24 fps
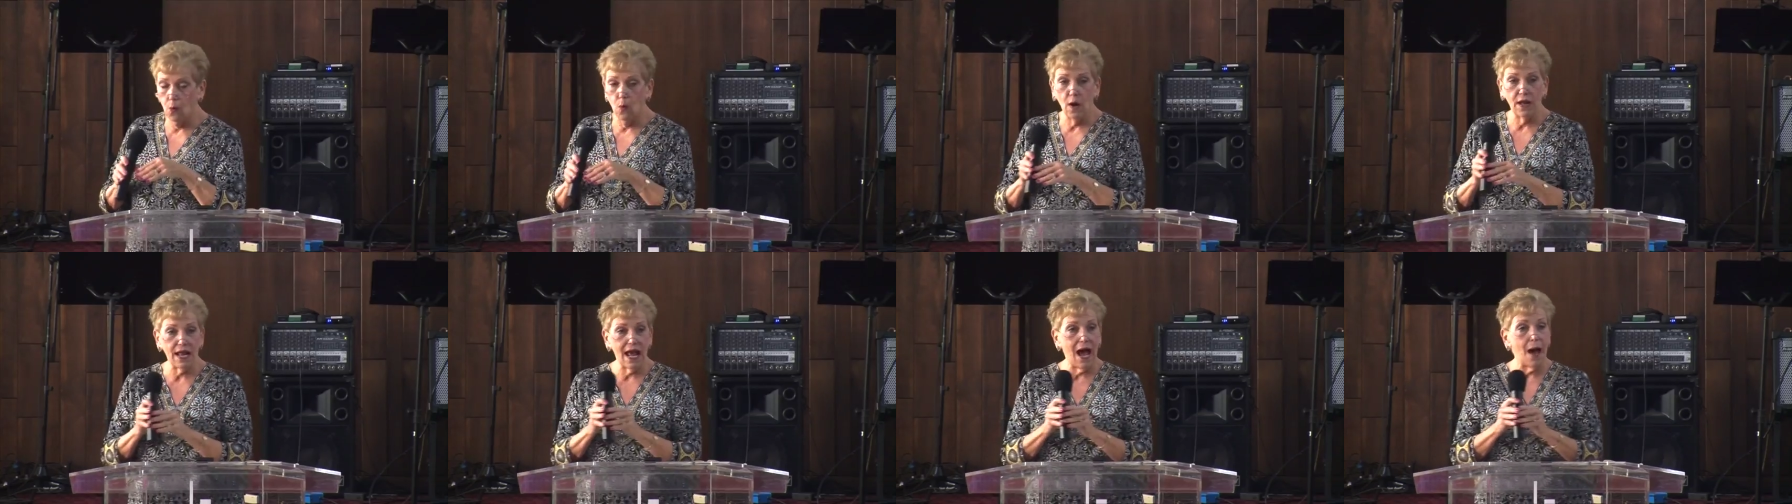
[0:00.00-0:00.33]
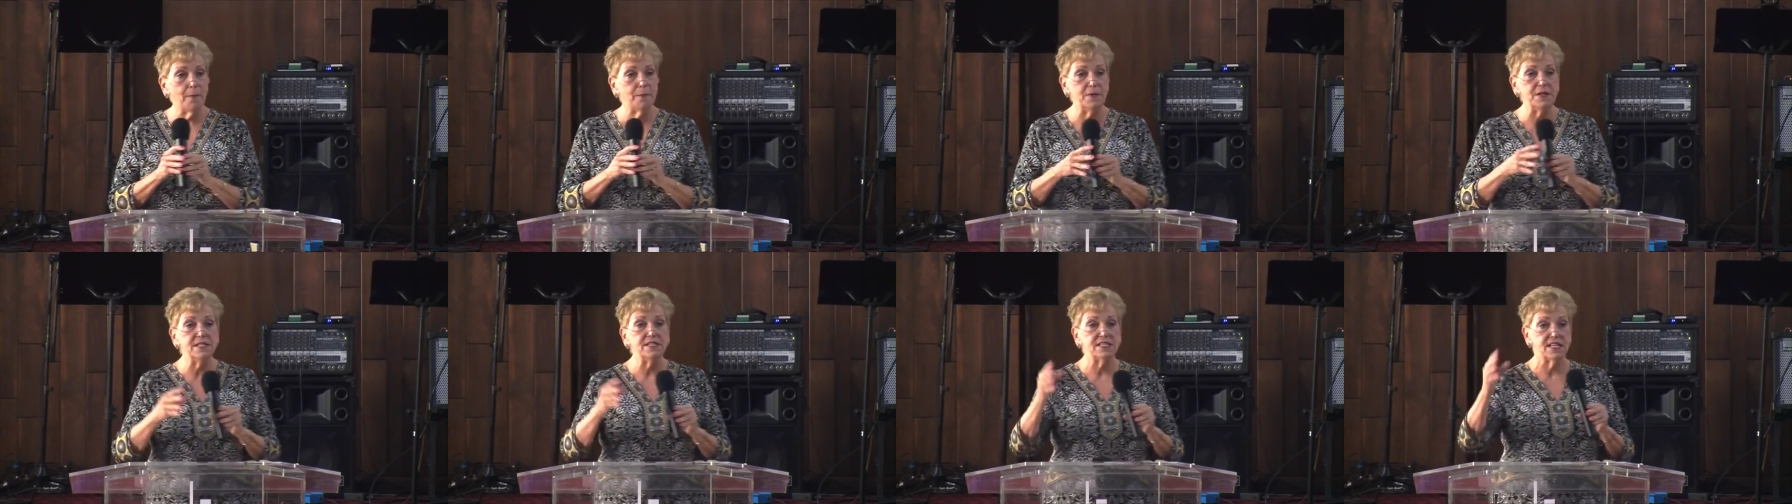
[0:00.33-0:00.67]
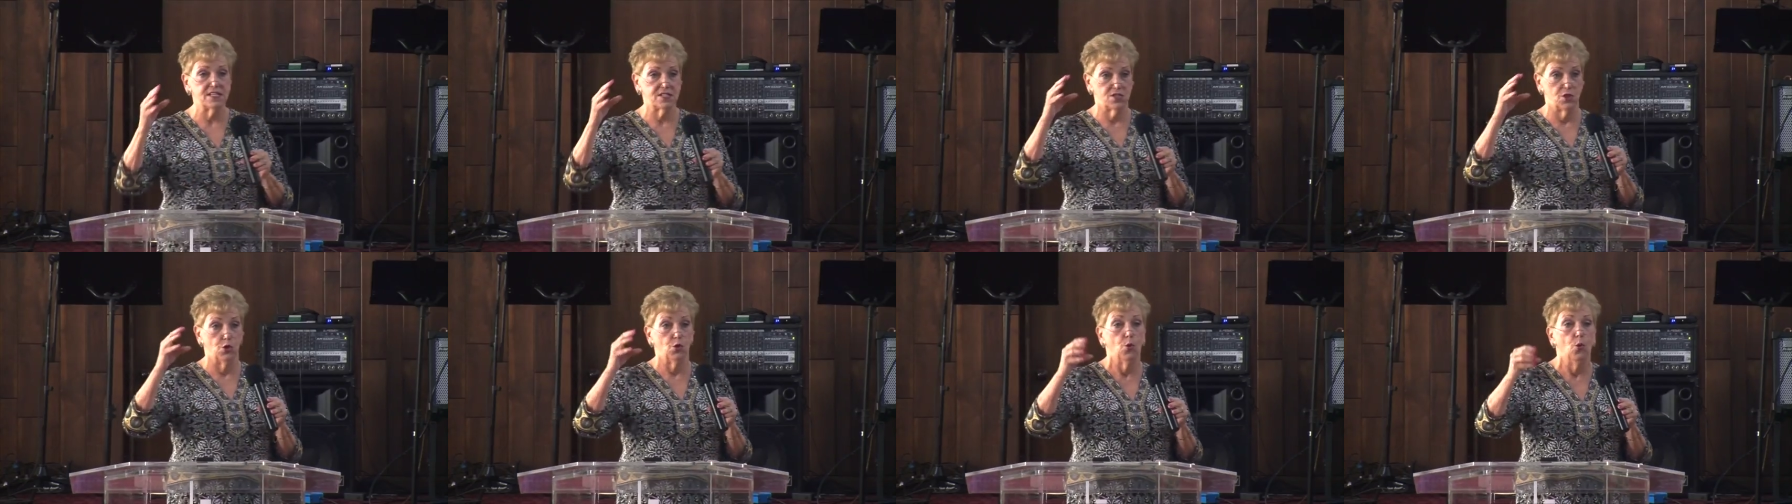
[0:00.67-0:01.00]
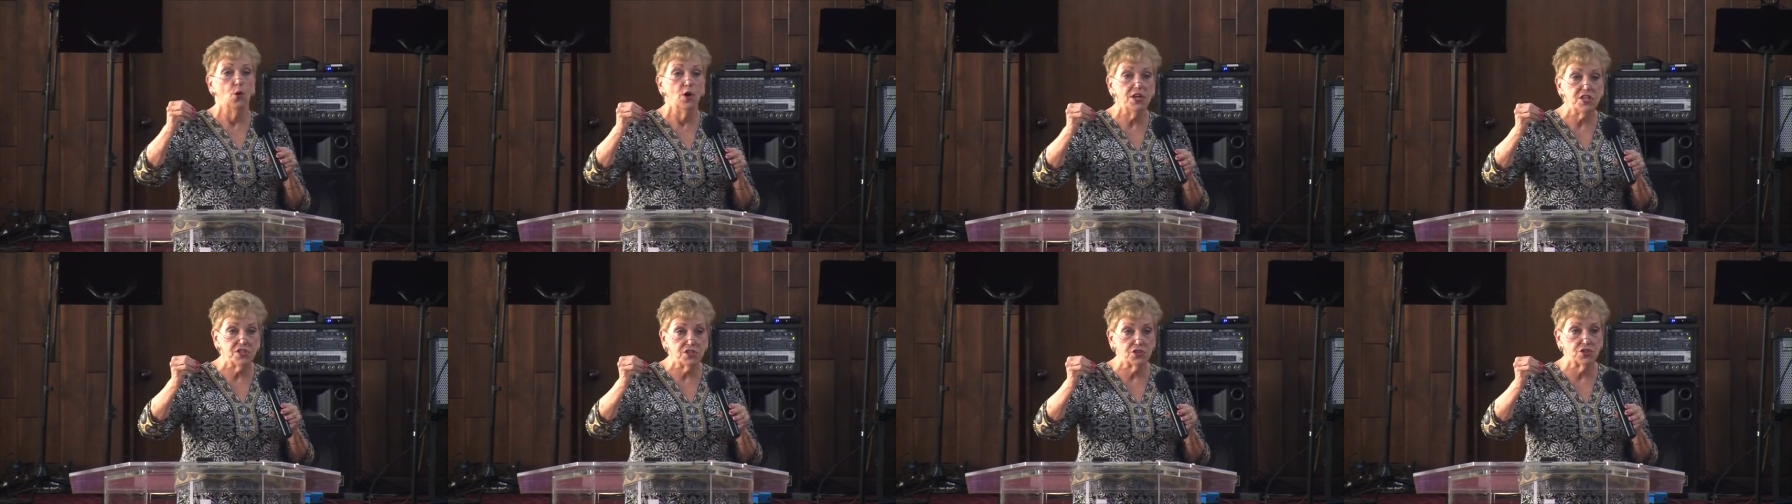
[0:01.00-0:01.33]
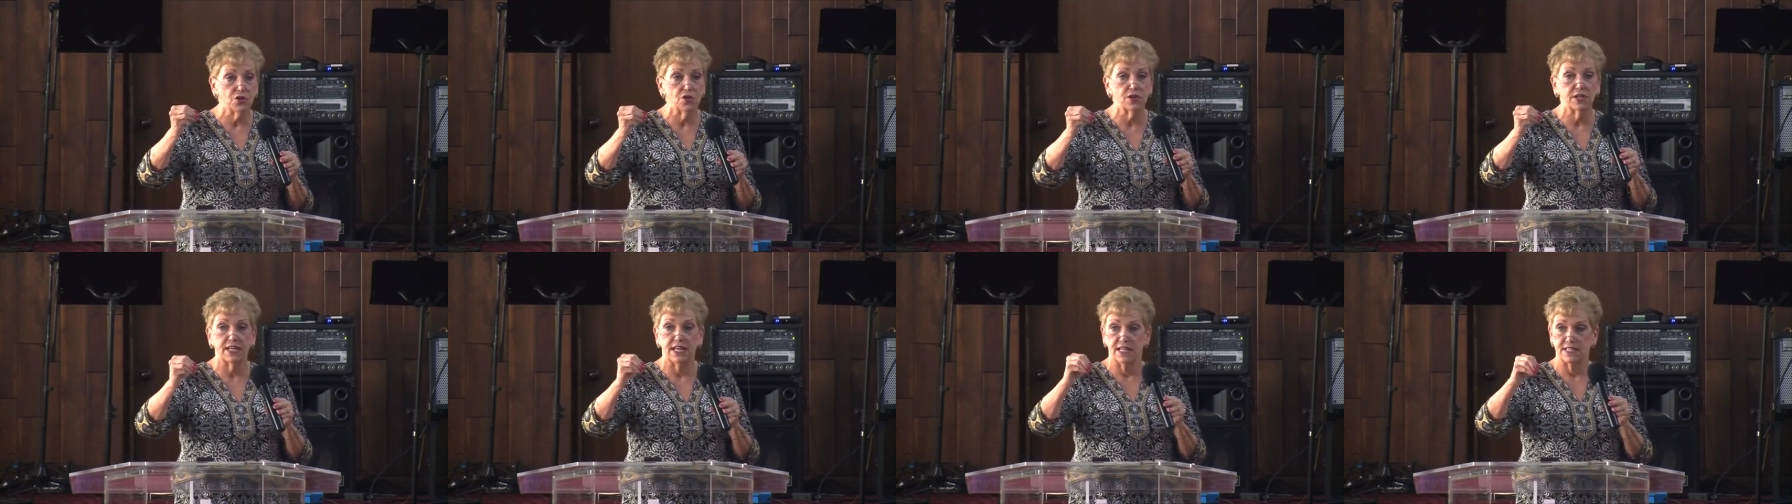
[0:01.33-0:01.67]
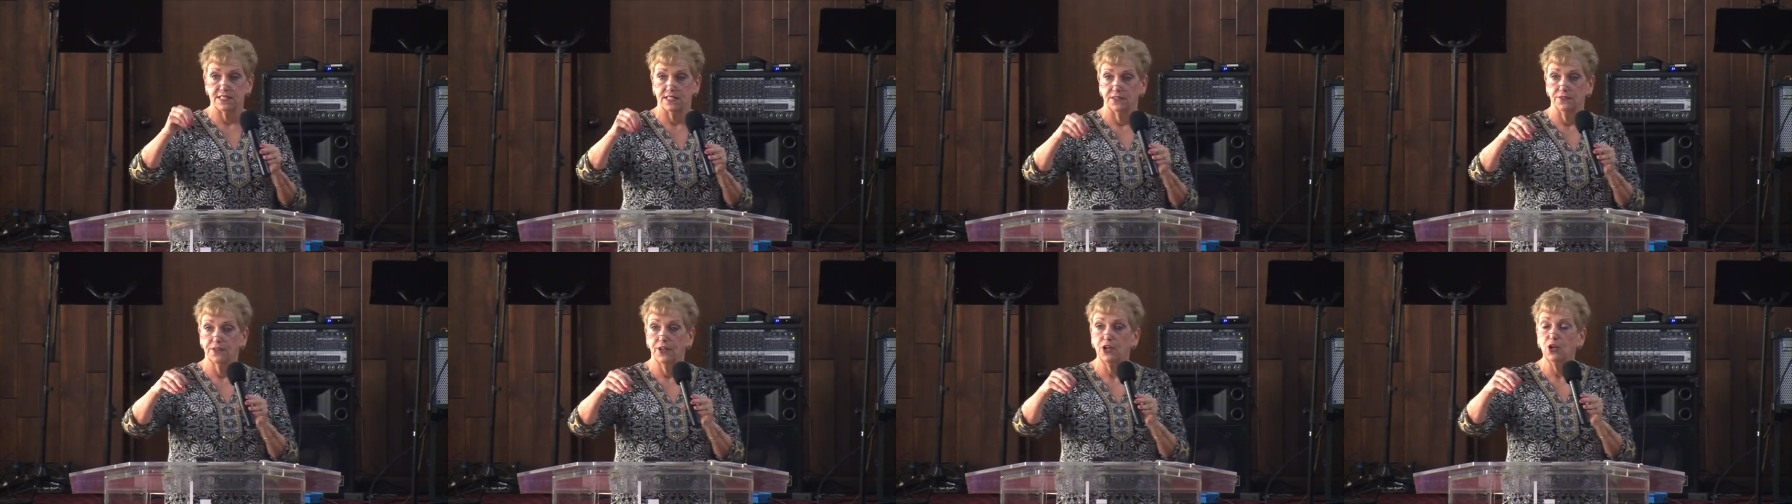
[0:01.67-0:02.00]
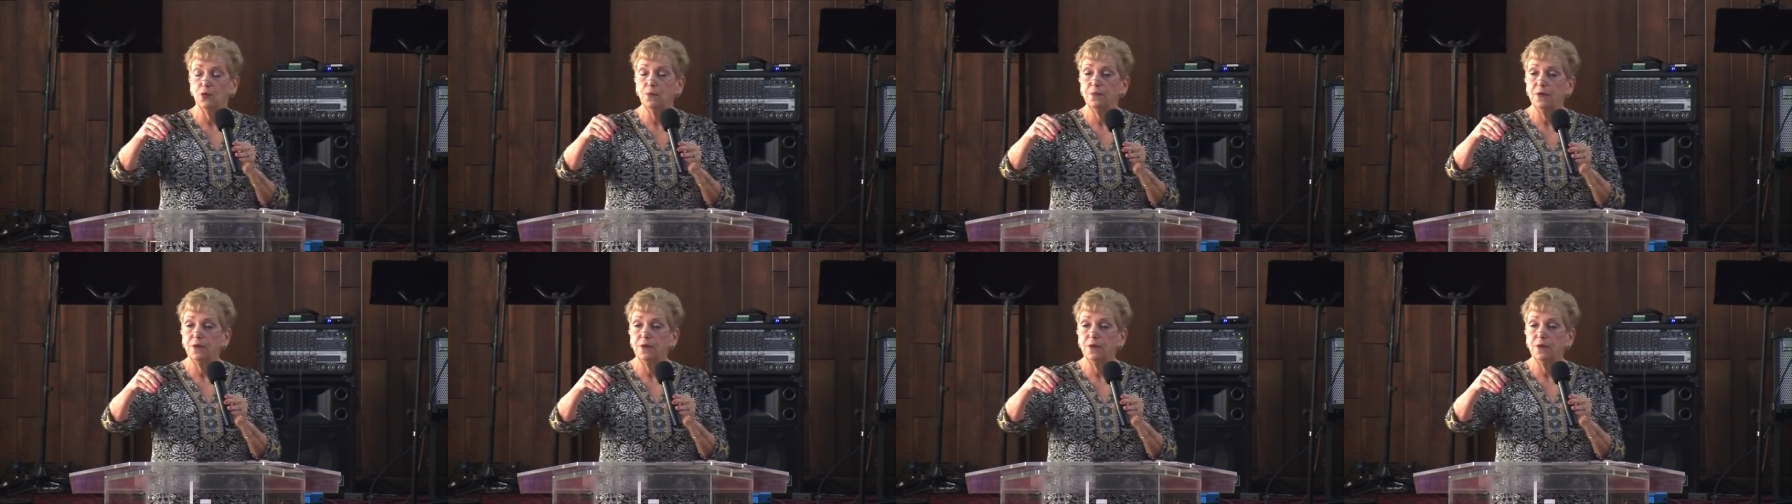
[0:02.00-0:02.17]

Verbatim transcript: what happens is an oyster gets a little